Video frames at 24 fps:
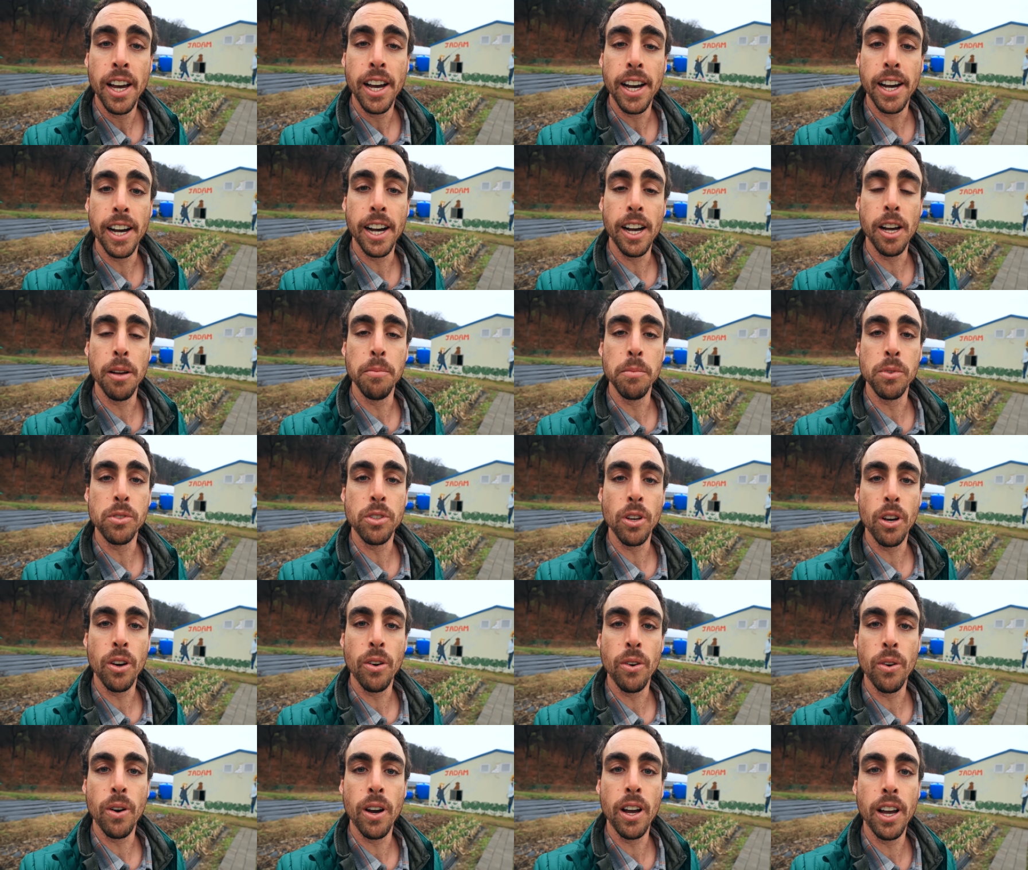Um,
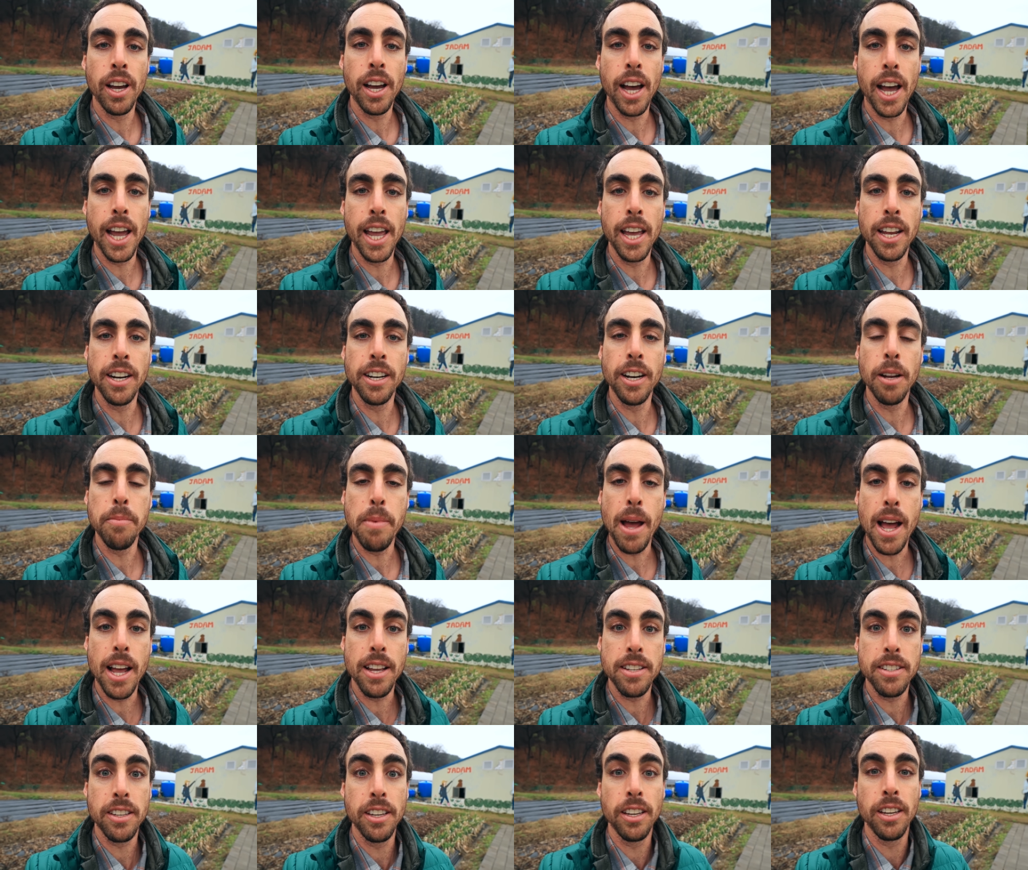so I ended up
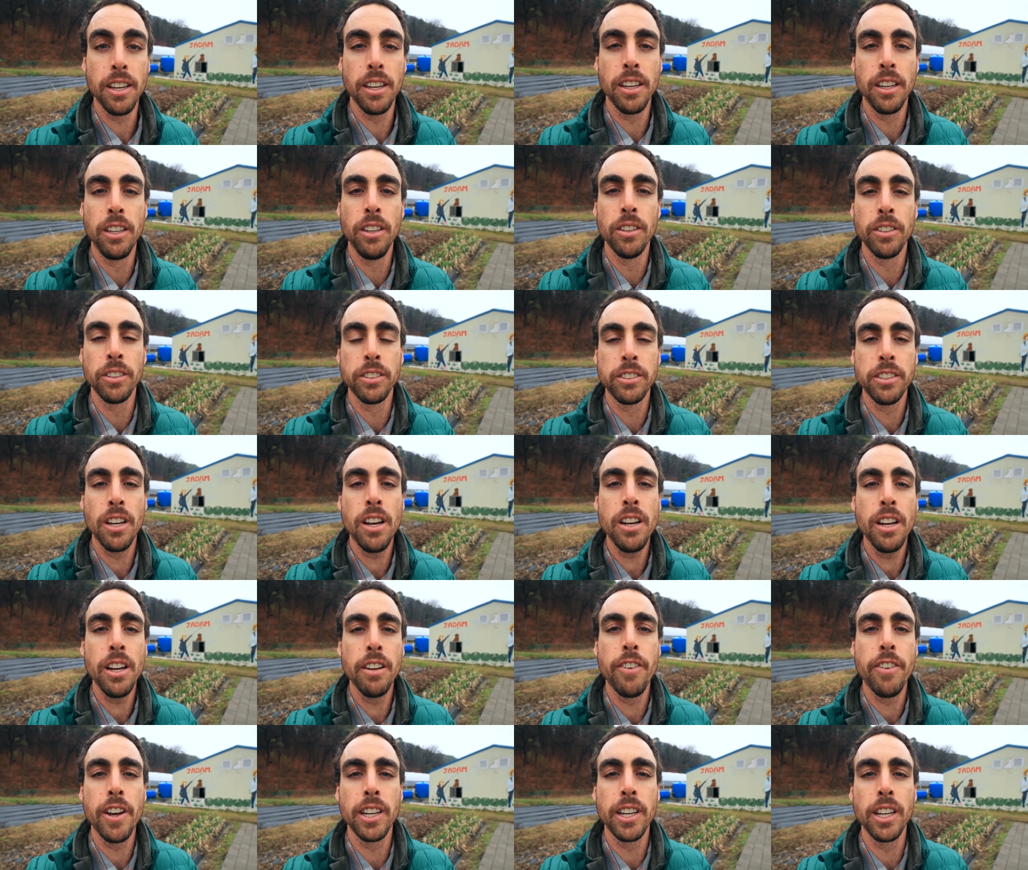asking Youngsang
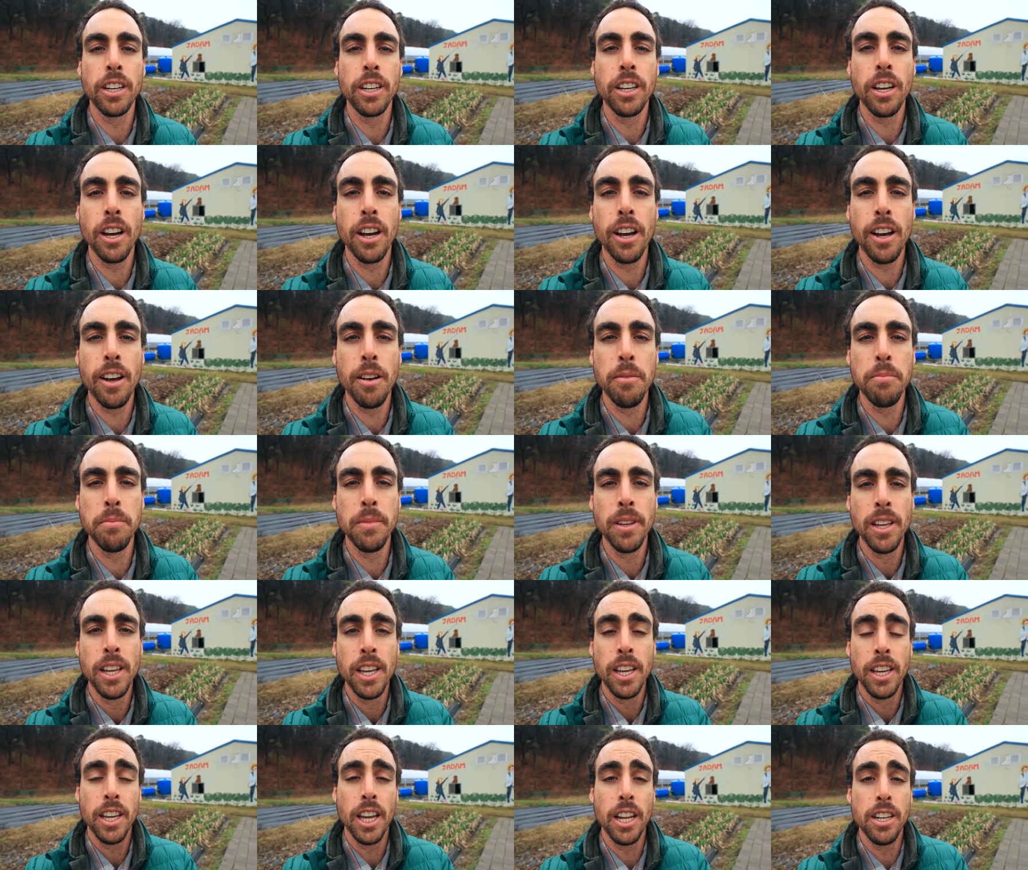if I could come
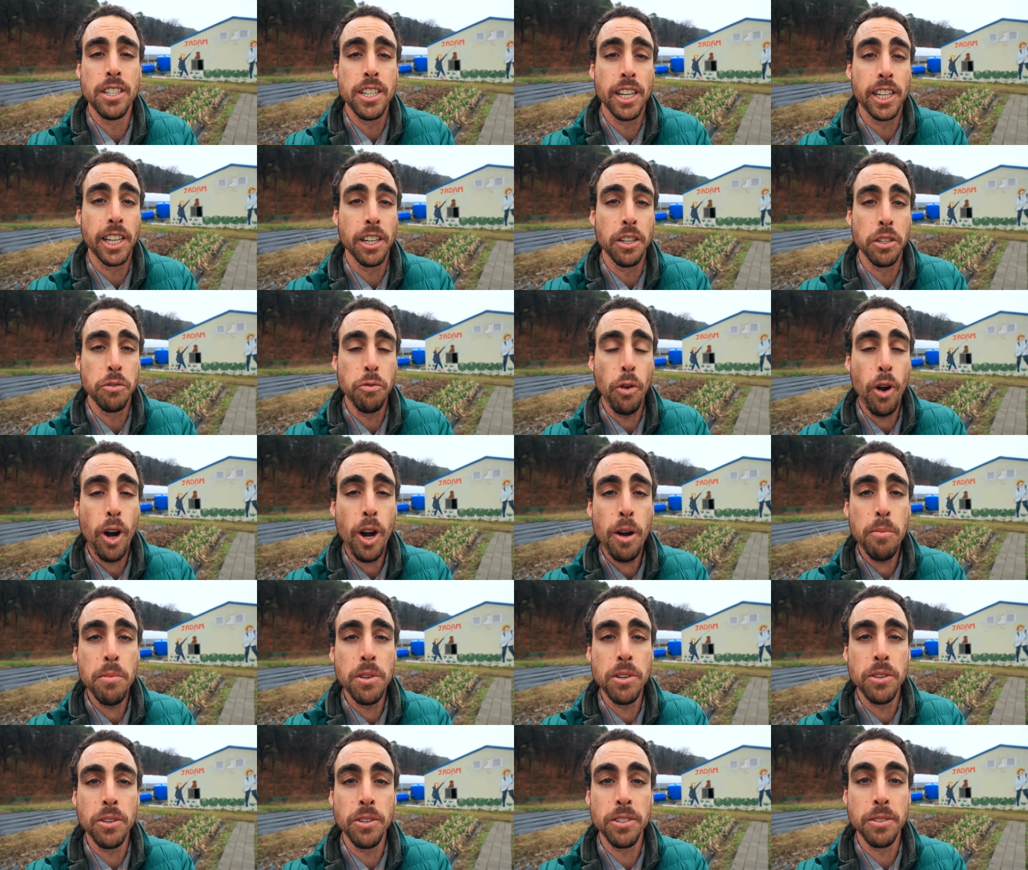and check out his farm
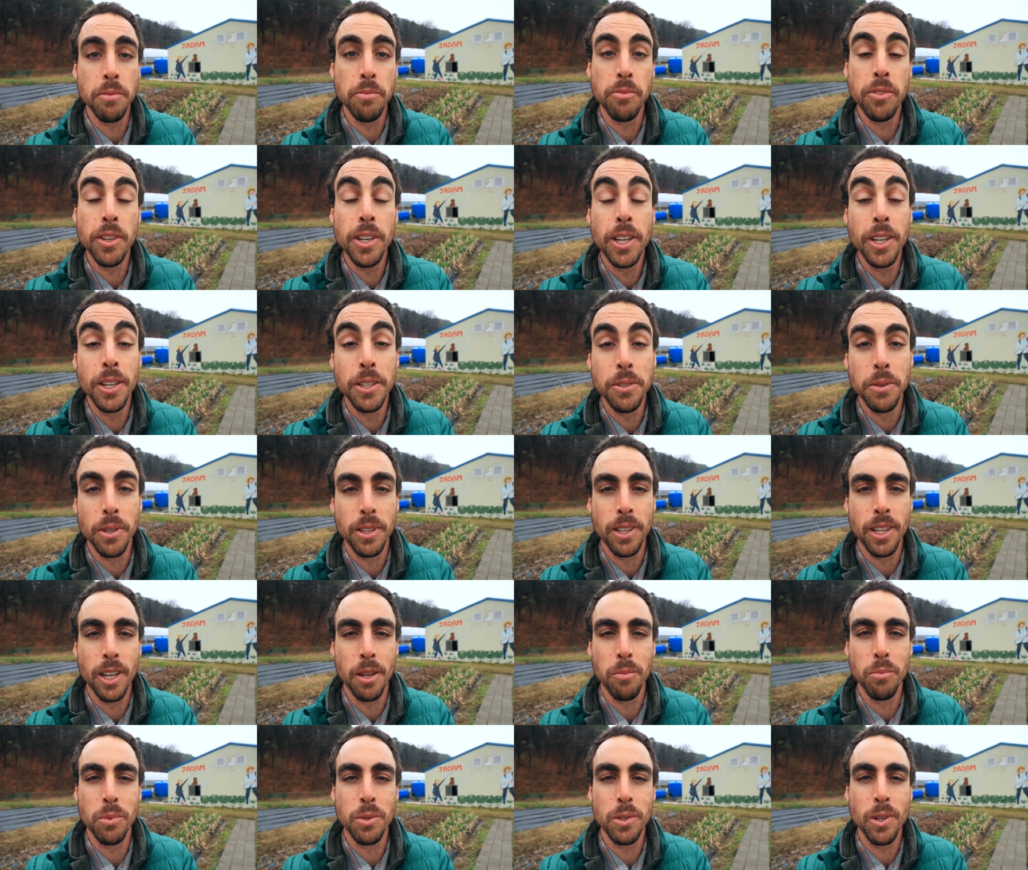and do some videos with
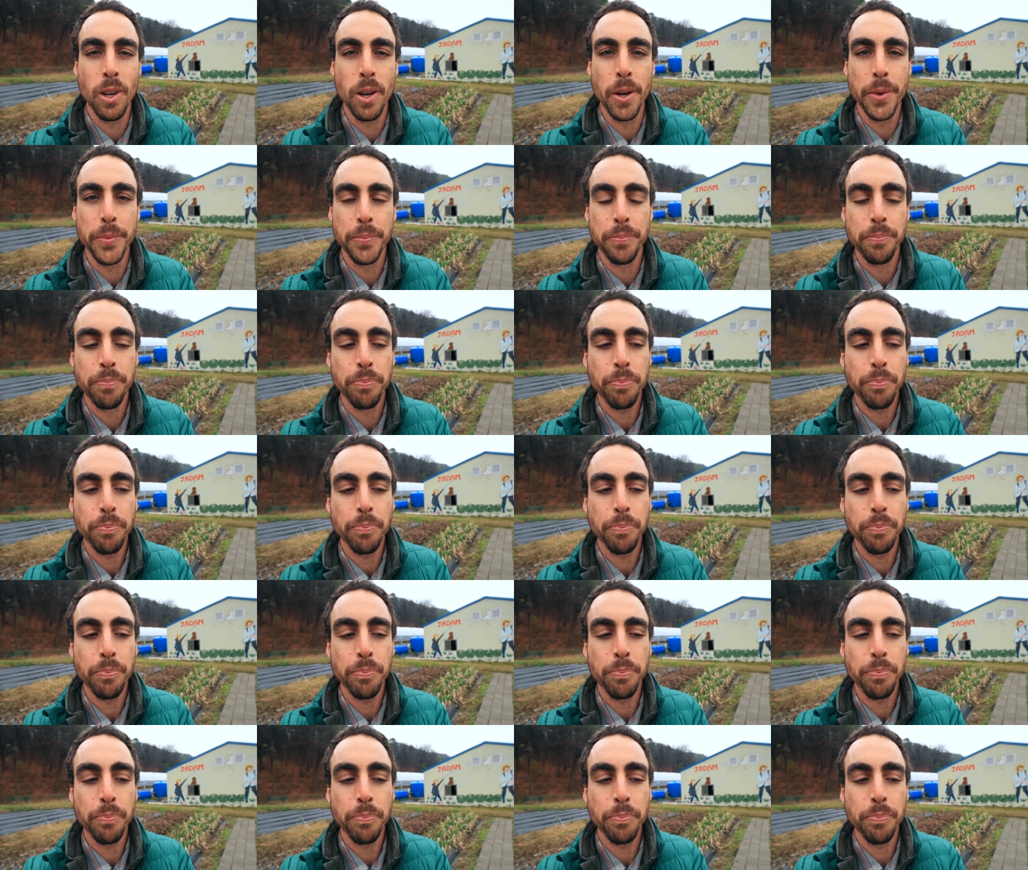him. So